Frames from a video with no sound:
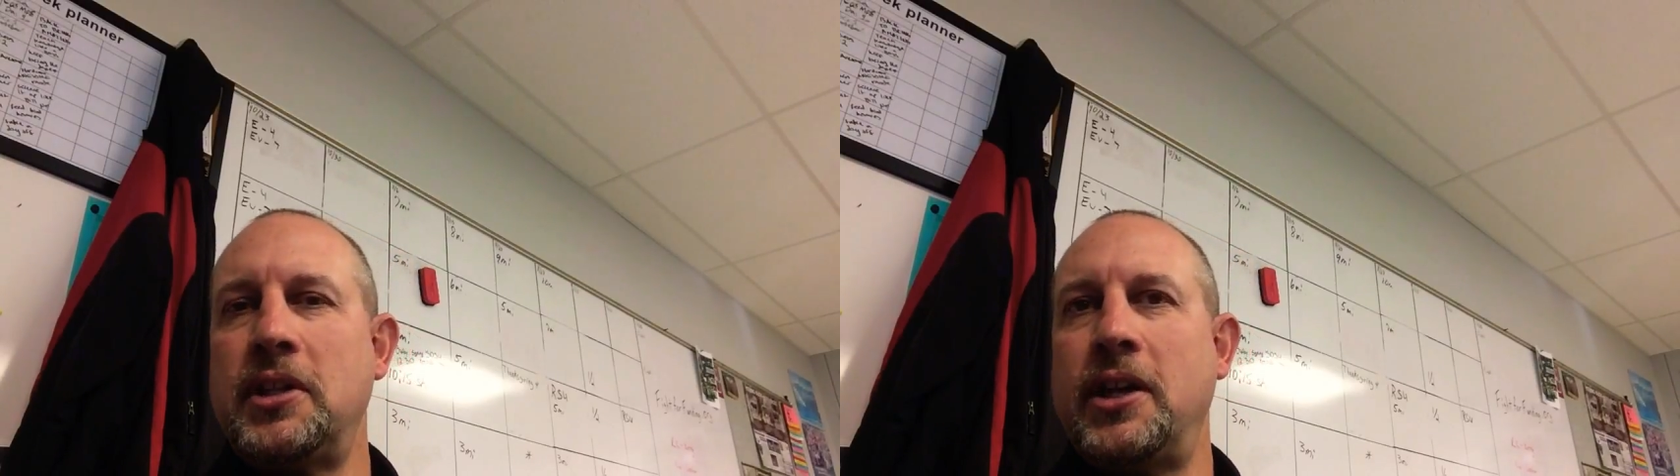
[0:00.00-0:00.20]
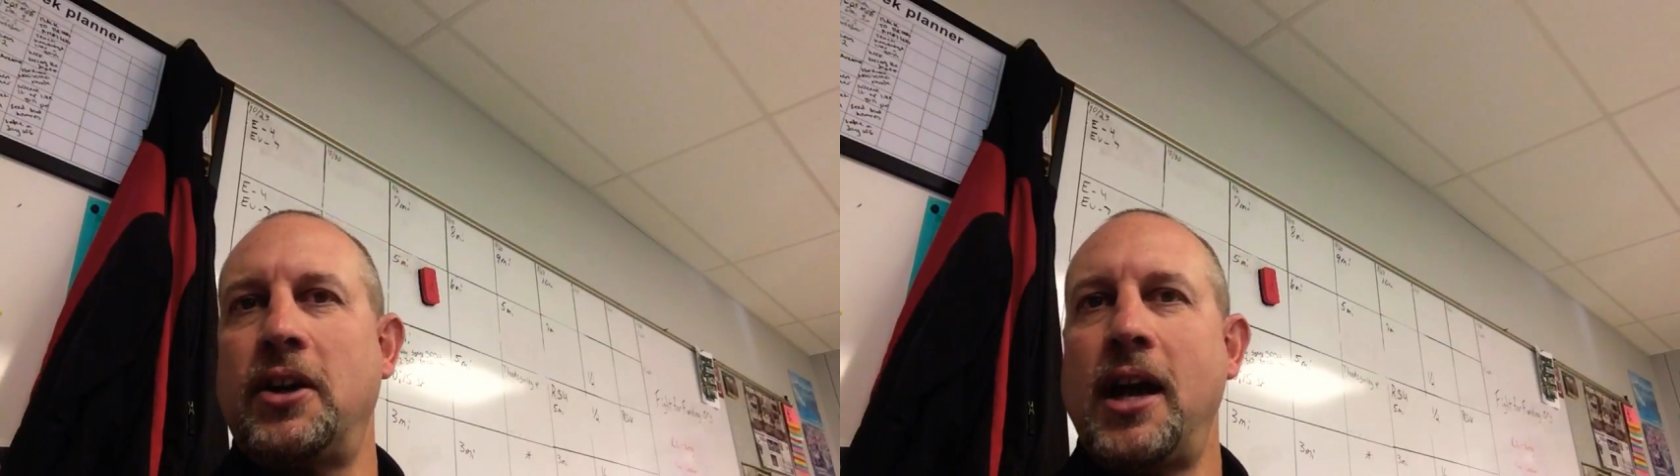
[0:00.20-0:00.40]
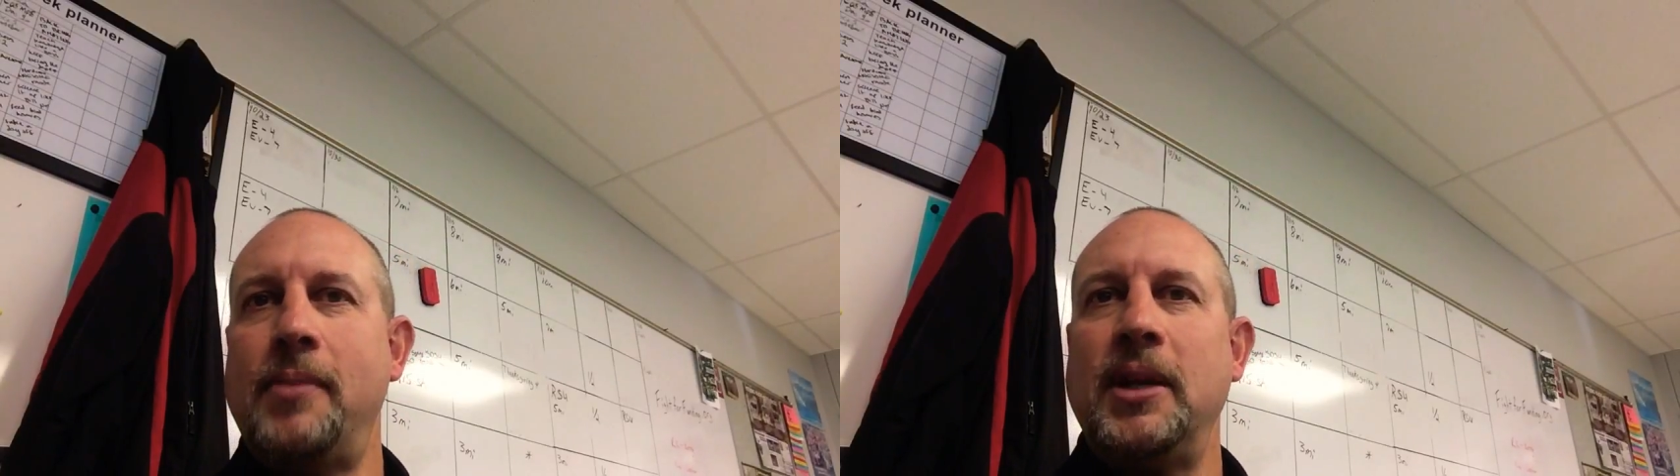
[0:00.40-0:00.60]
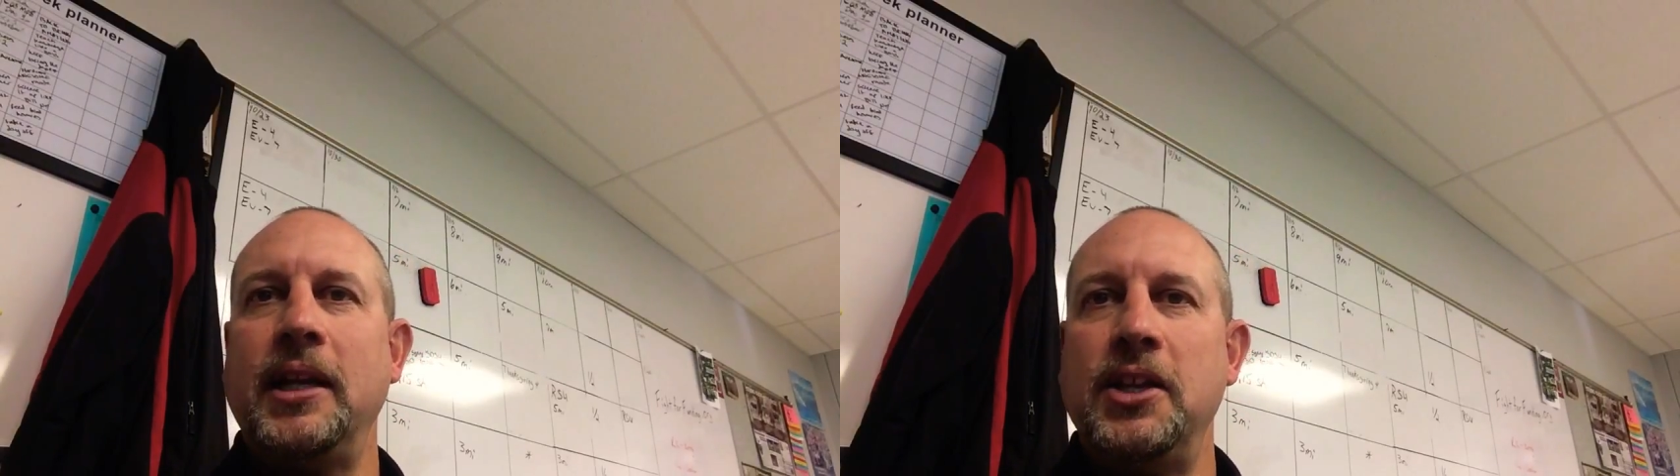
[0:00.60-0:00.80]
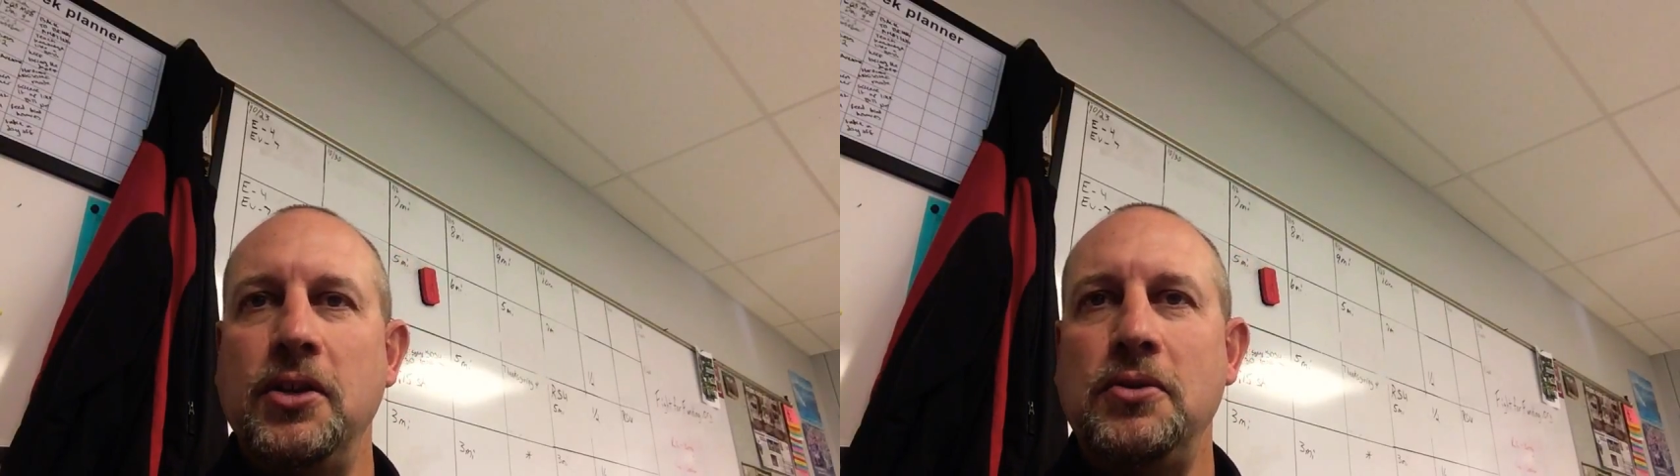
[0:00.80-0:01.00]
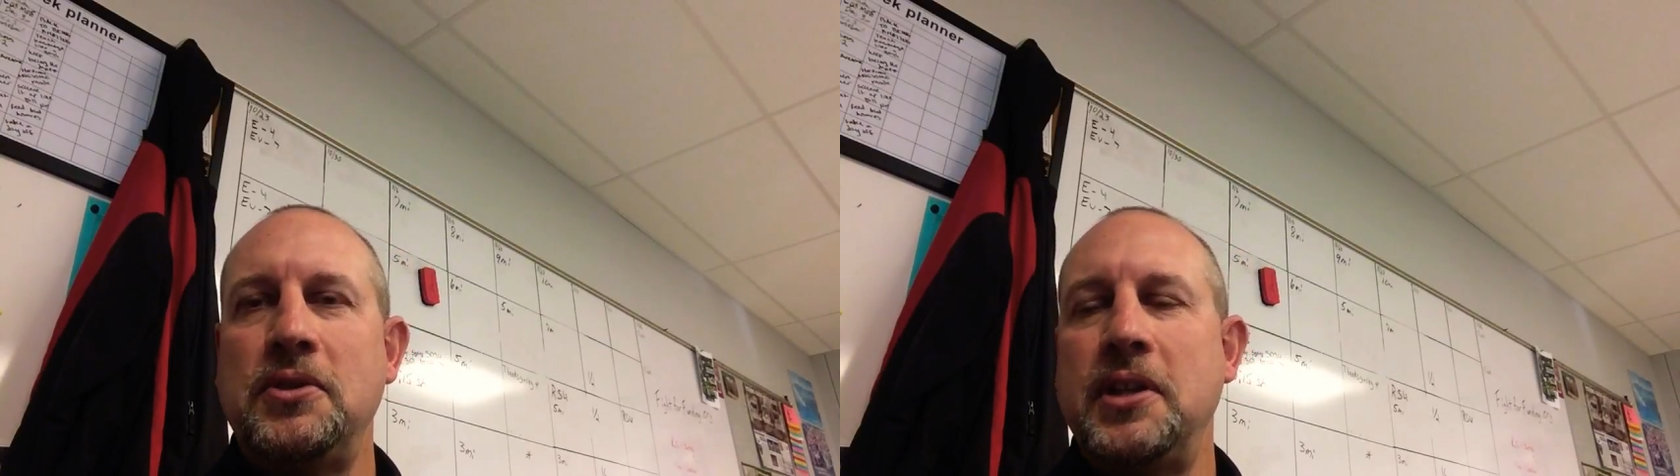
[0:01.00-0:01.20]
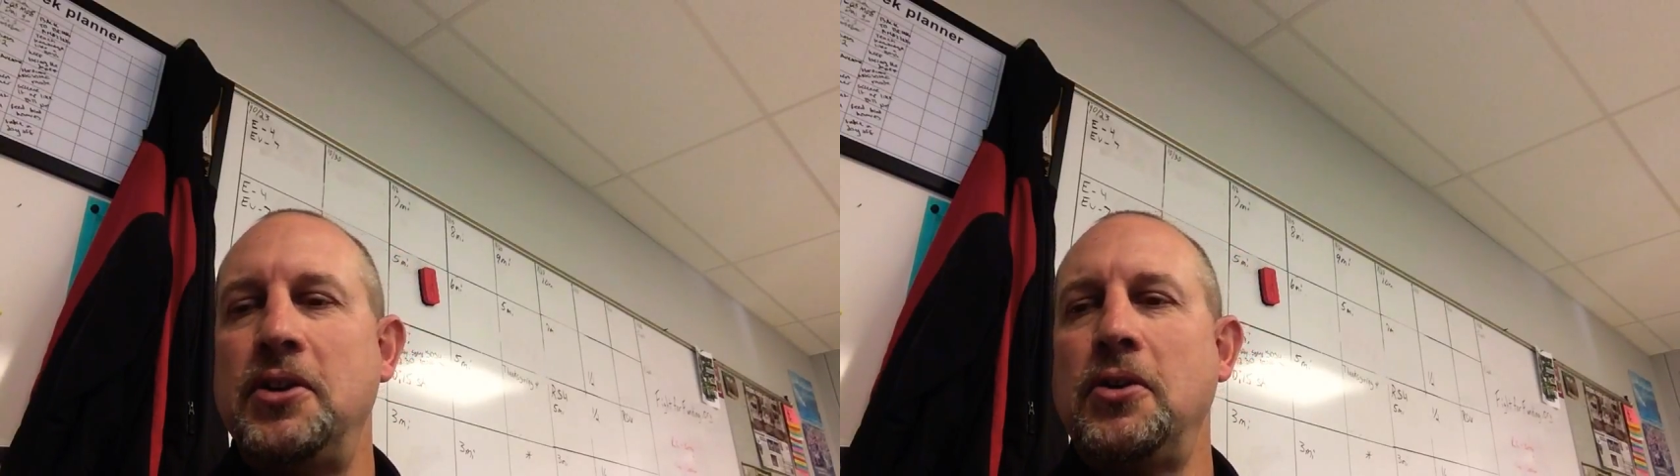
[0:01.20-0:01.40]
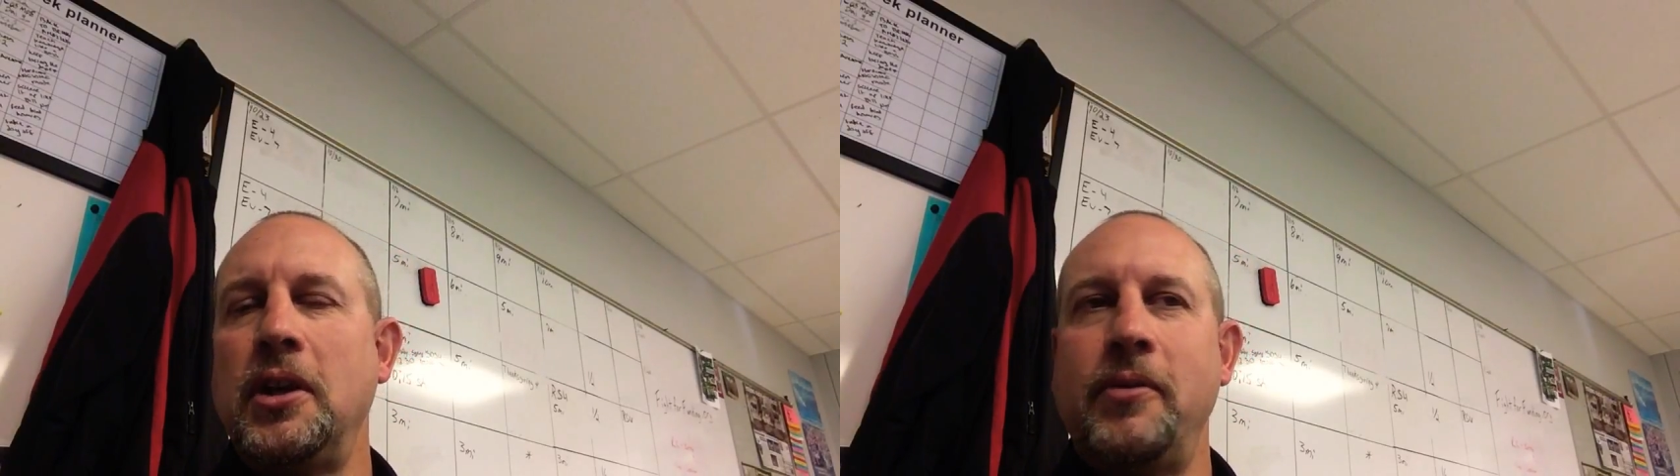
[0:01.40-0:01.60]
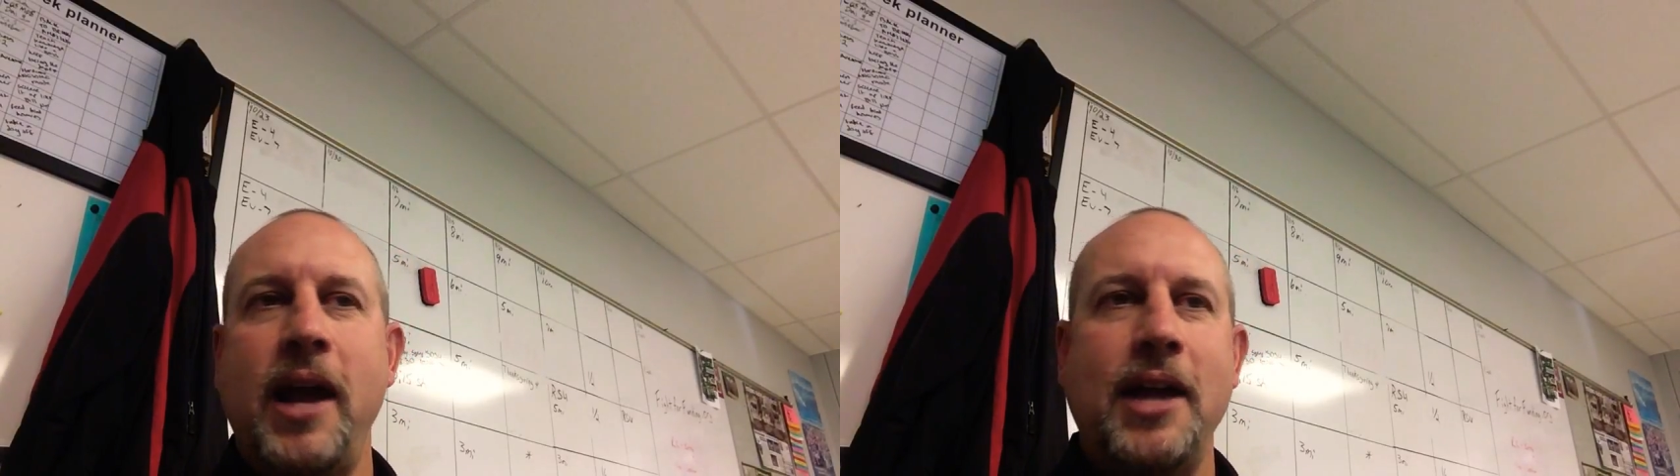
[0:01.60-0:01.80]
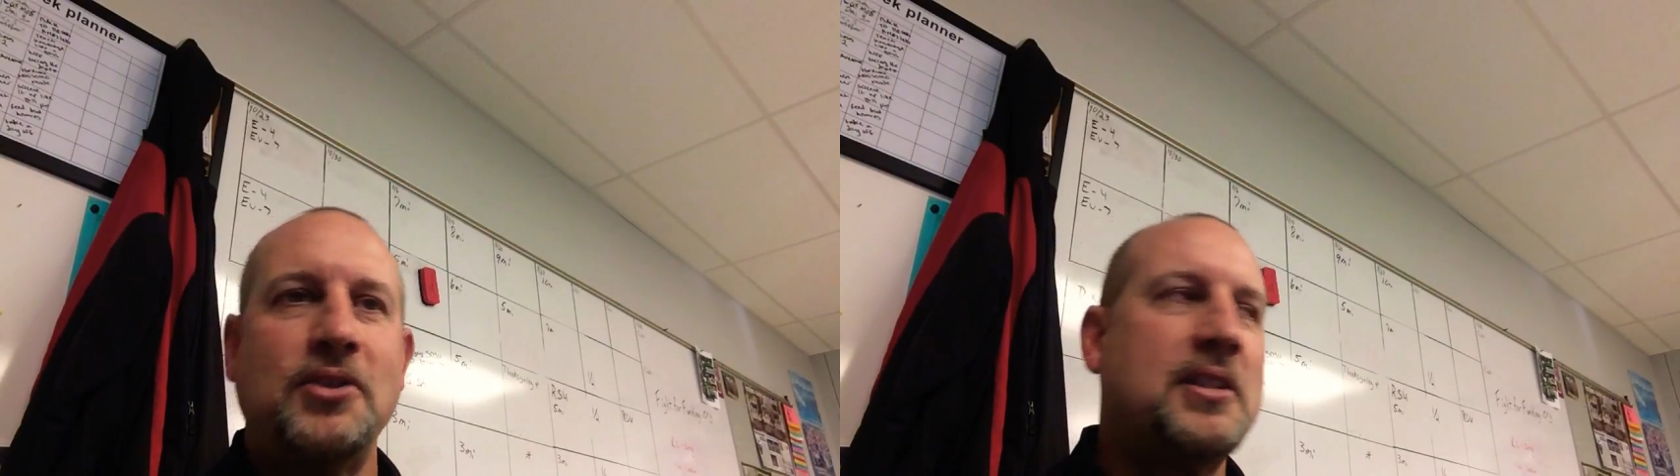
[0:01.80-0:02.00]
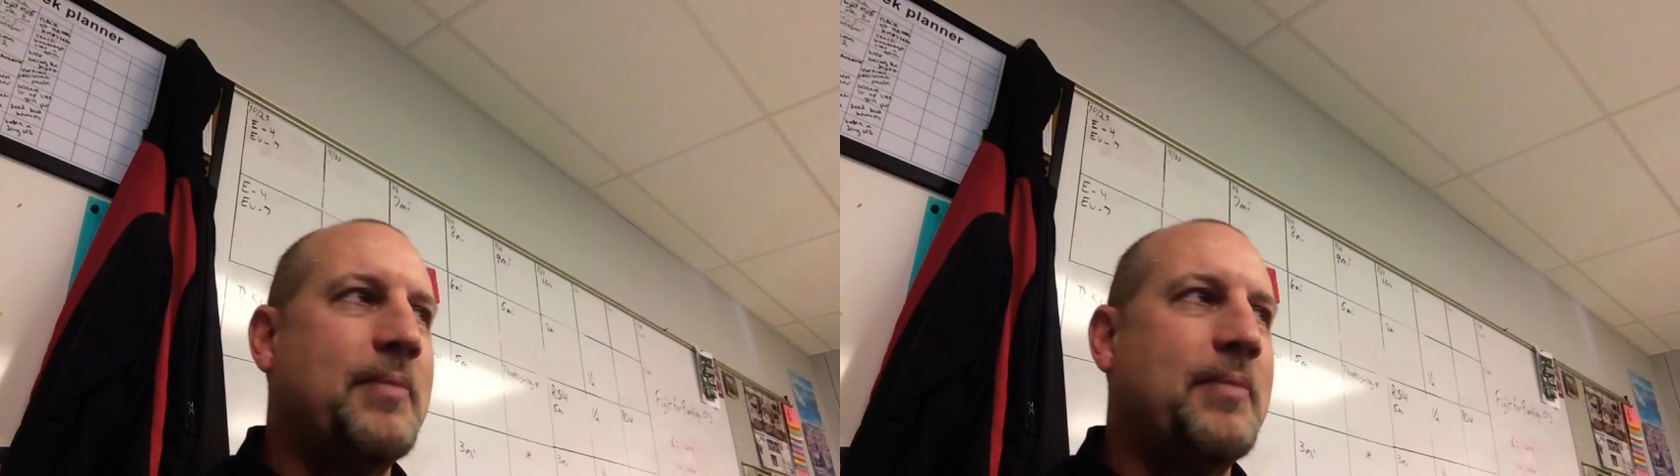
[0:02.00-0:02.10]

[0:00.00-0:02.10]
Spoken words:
that are commonly used in nuclear reactions.